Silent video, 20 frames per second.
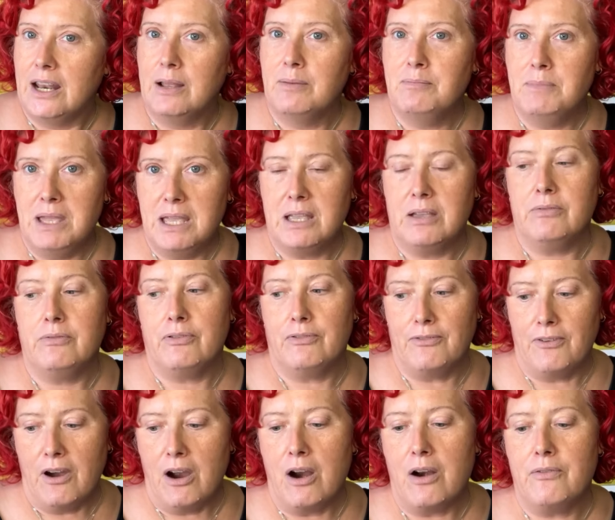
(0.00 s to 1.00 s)
and I'm
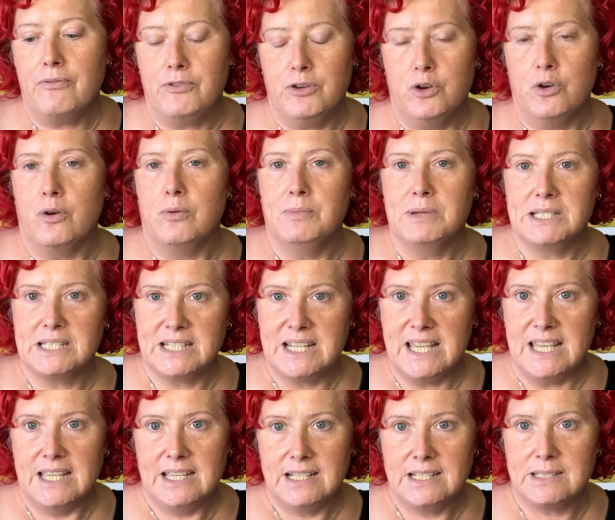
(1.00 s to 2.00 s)
making far fewer
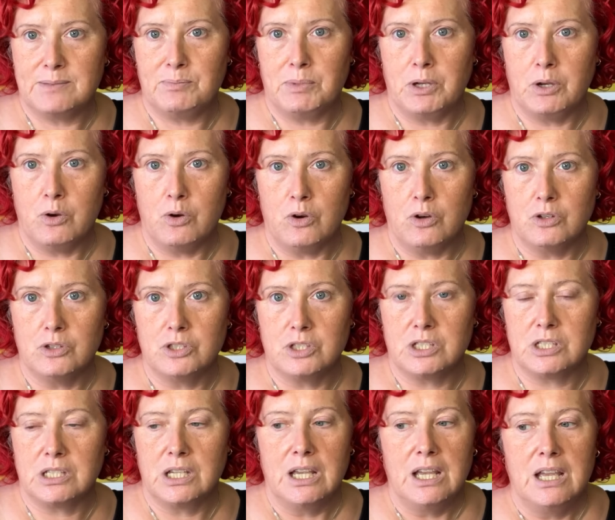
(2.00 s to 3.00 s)
mistakes
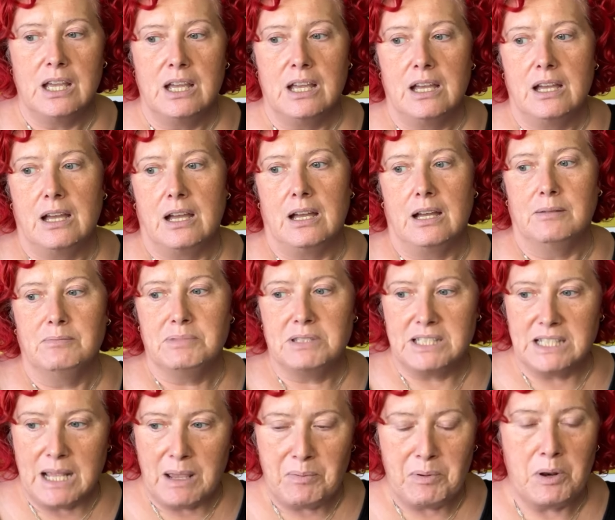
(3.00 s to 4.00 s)
because
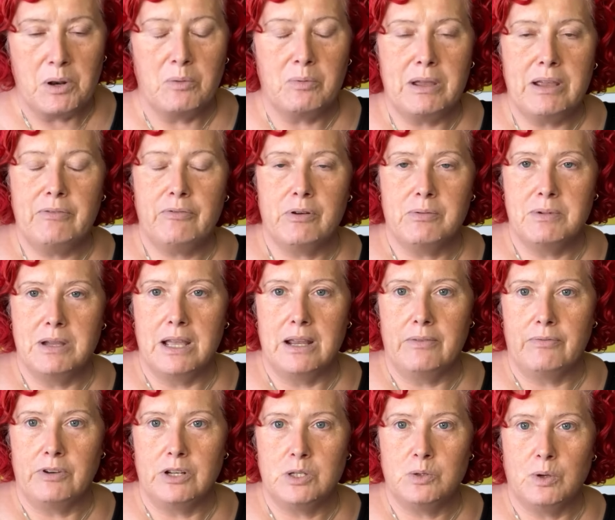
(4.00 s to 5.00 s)
I'm stepping away from
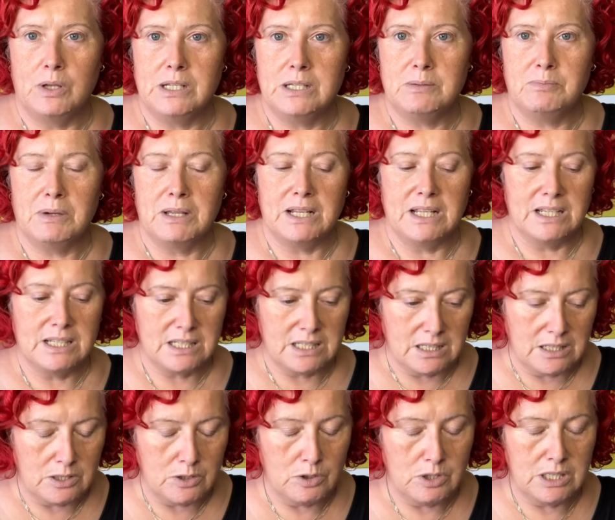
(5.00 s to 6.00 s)
it every 20
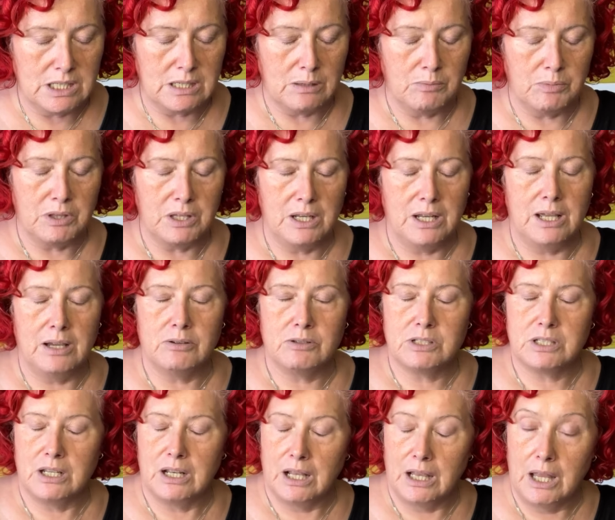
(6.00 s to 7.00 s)
minutes and doing something
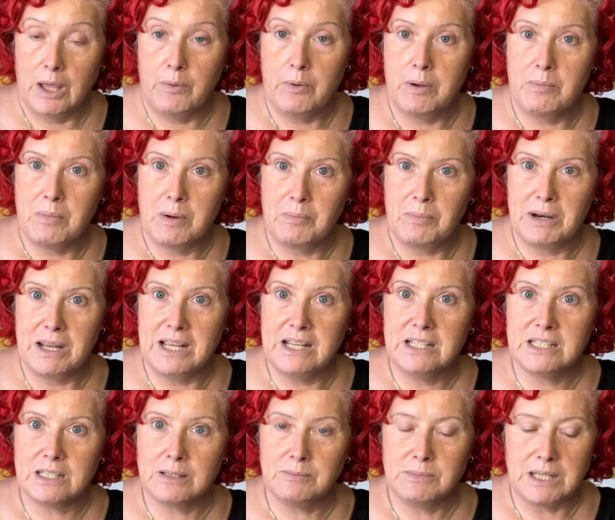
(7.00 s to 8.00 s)
else and allowing my
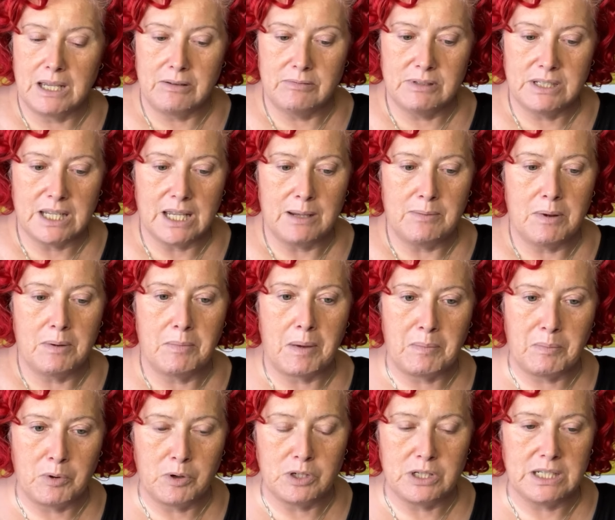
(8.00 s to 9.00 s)
brain some downtime
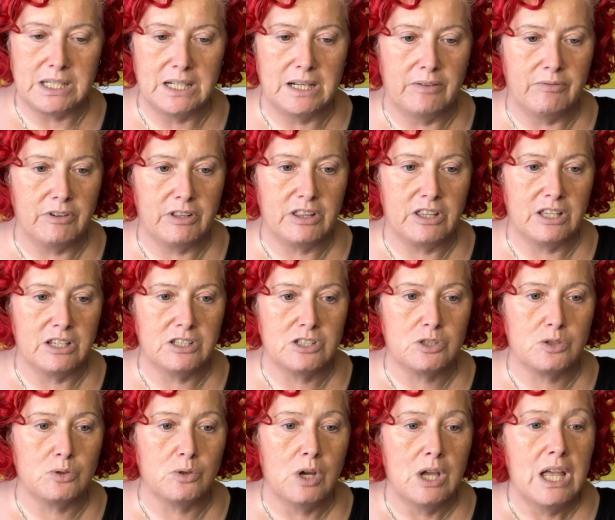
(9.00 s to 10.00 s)
in my body and
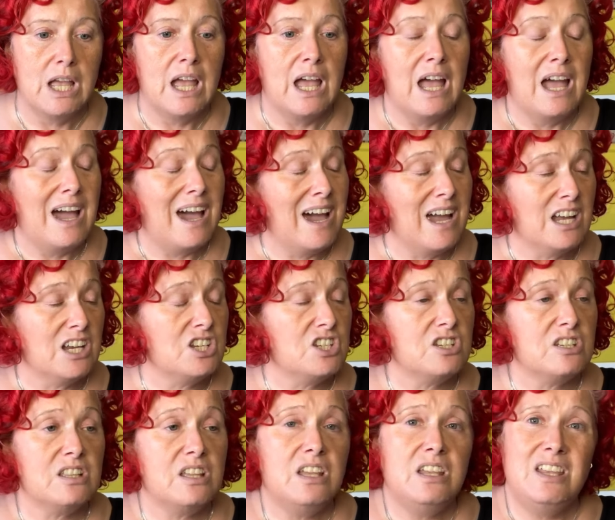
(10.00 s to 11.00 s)
everything. So
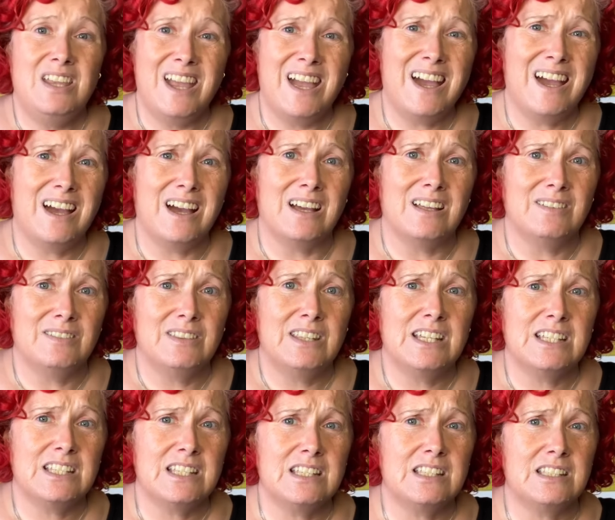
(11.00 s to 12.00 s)
actually, yeah,
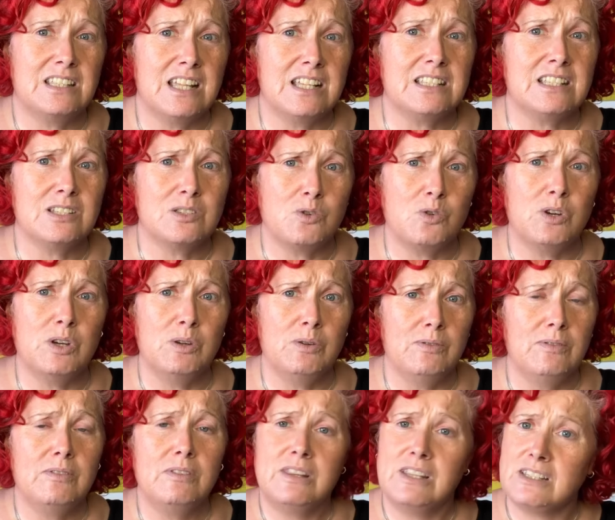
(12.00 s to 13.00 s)
this is
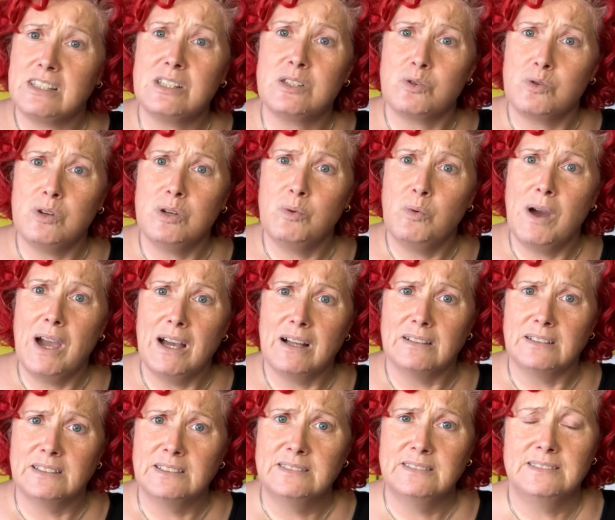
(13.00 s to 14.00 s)
going
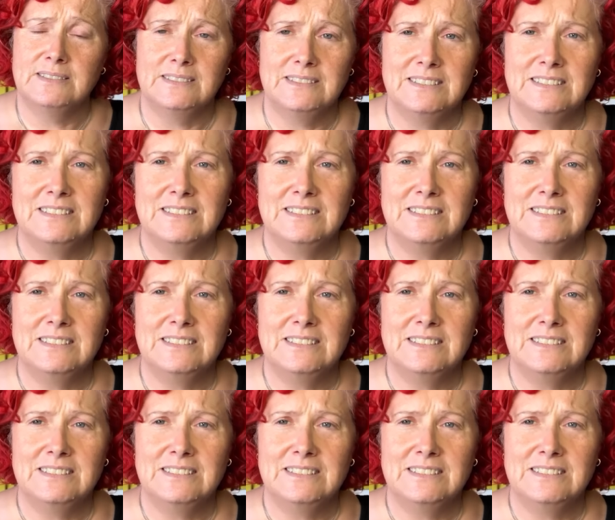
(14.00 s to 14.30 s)
well.